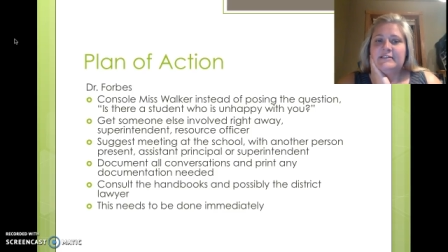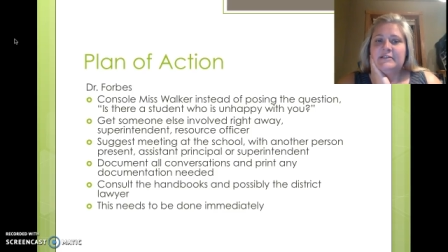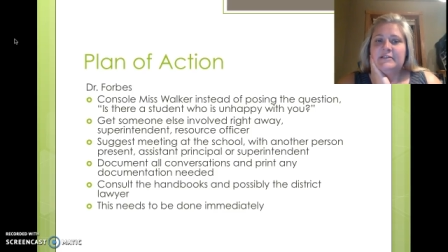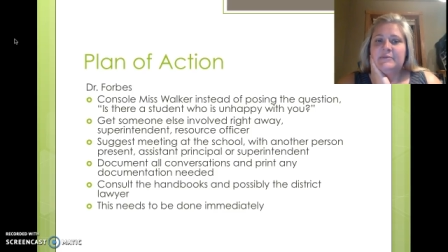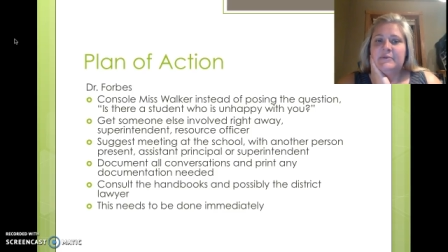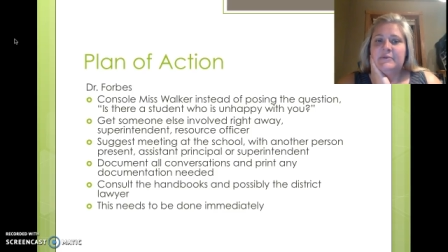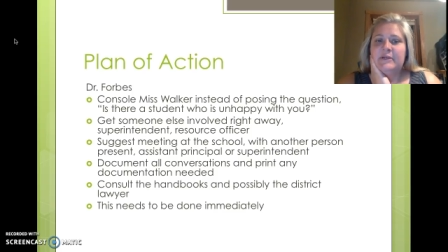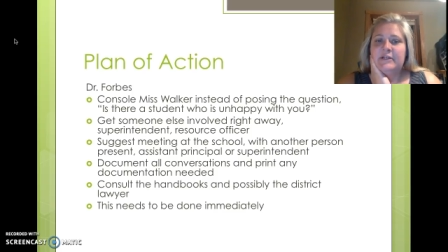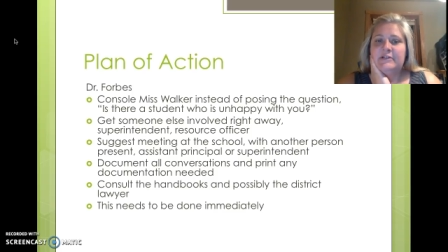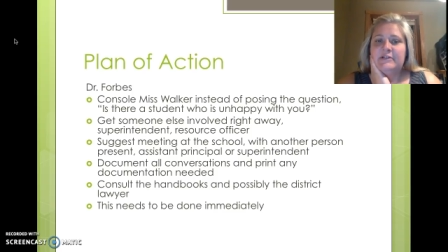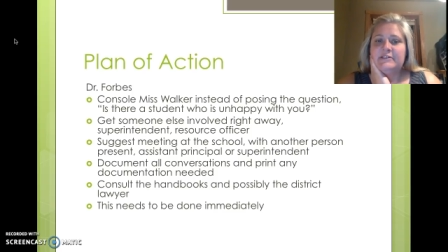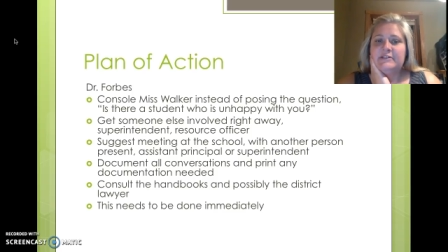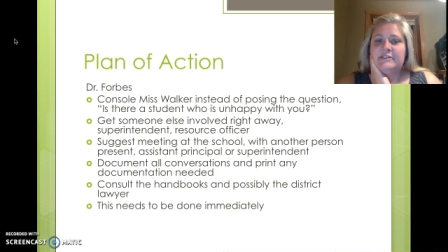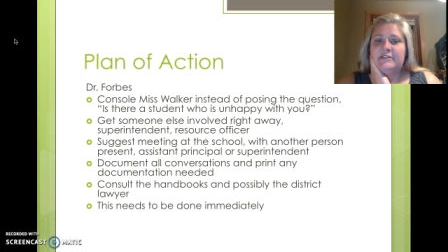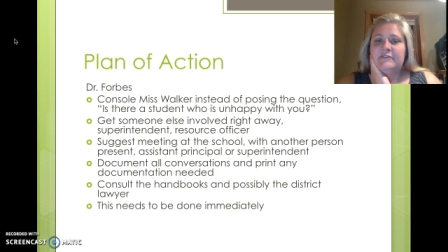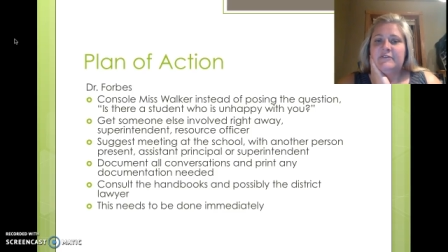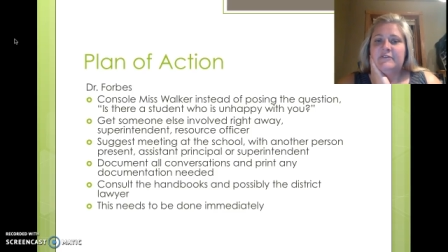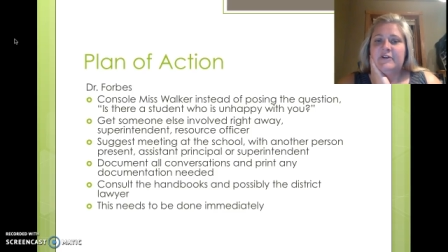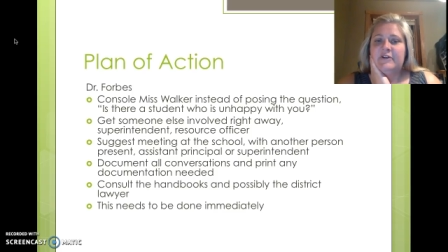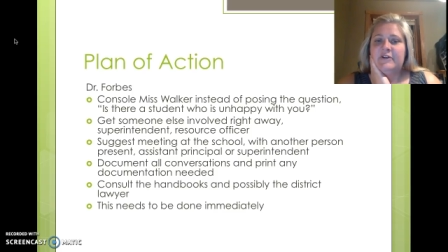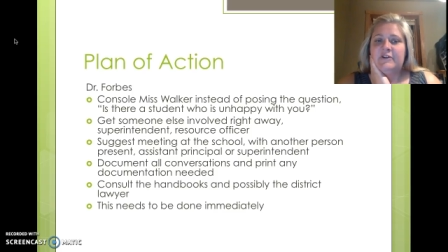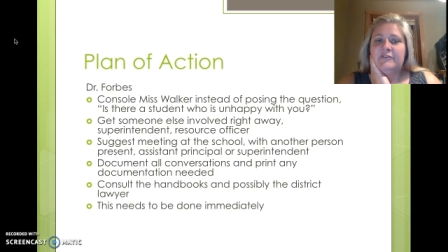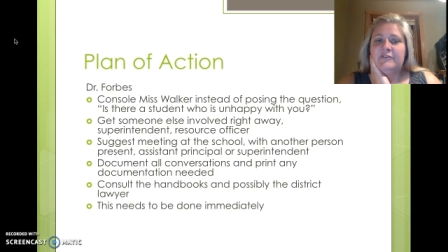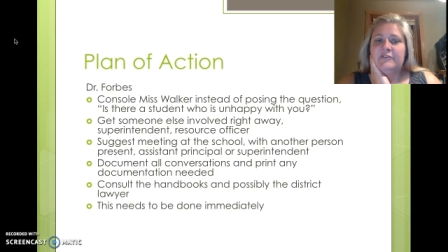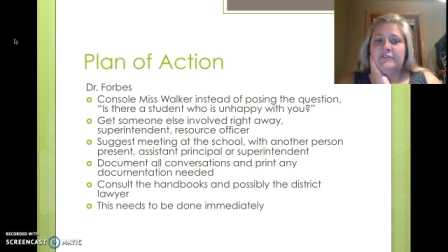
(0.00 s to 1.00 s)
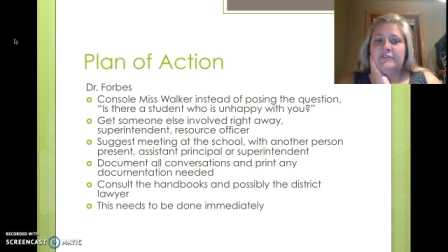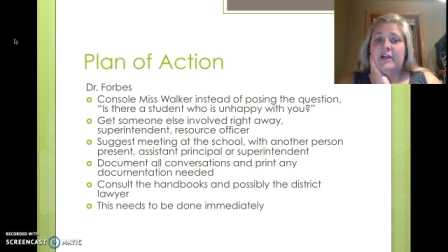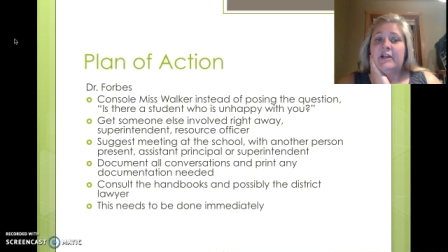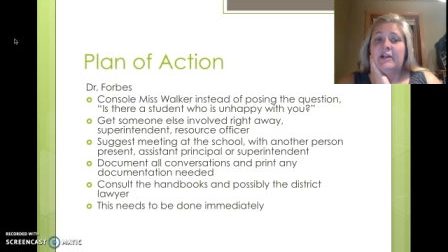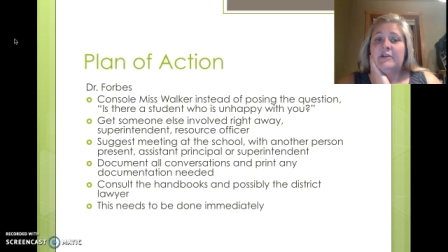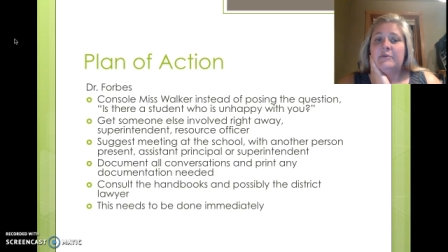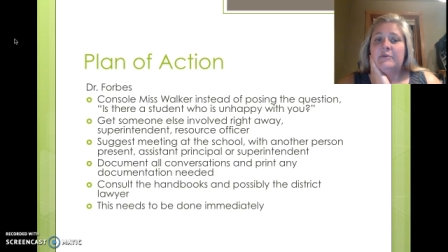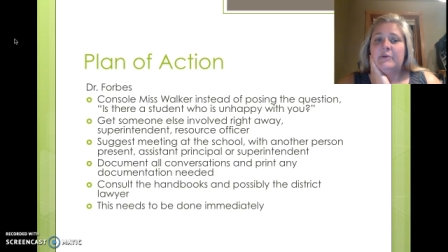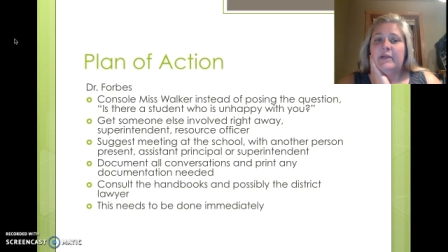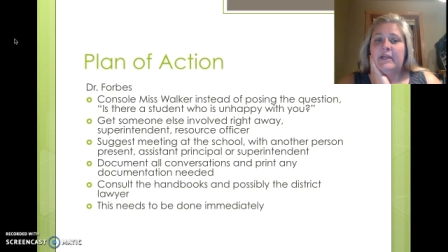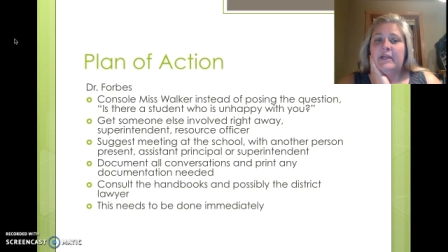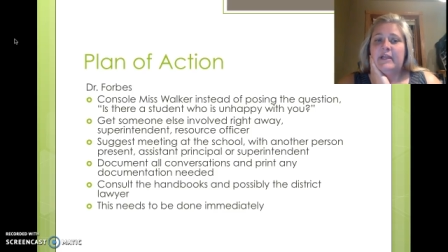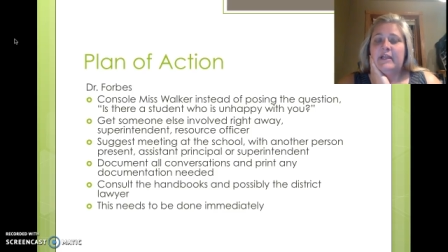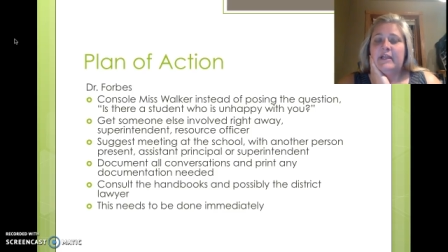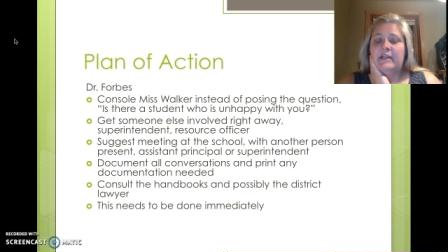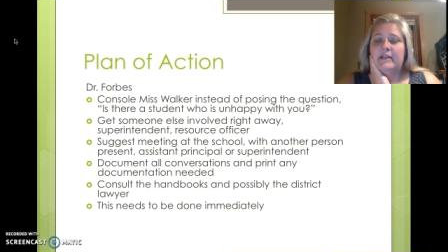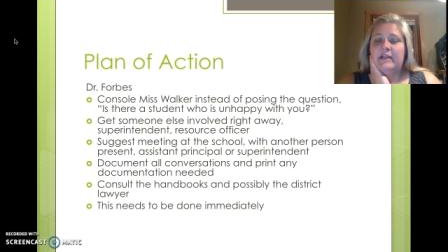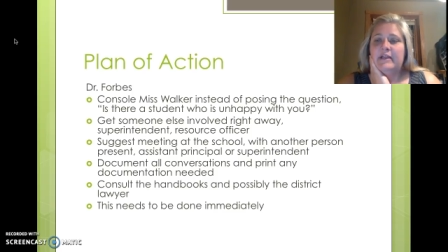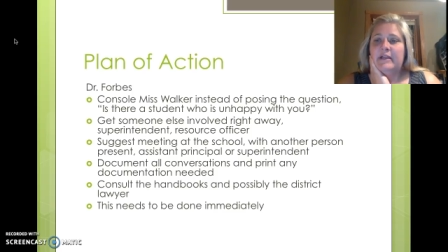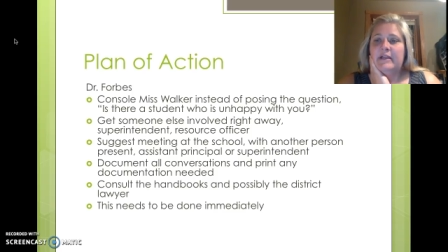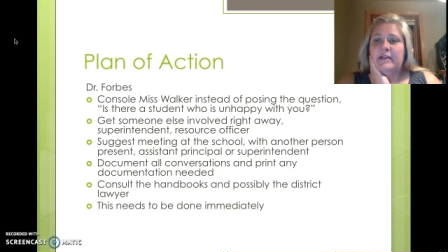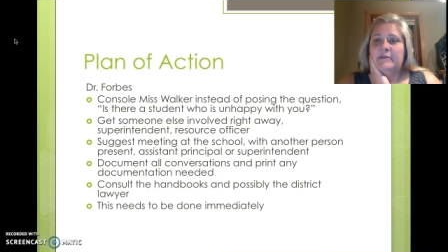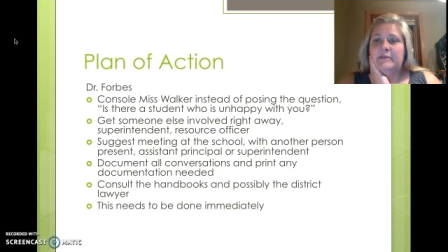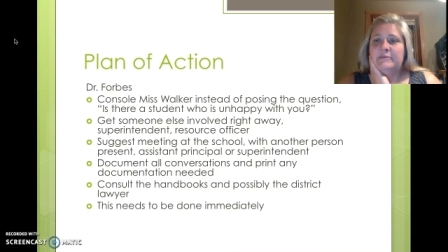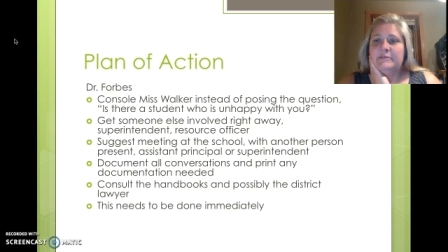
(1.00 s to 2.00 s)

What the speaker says: someone else involved right away,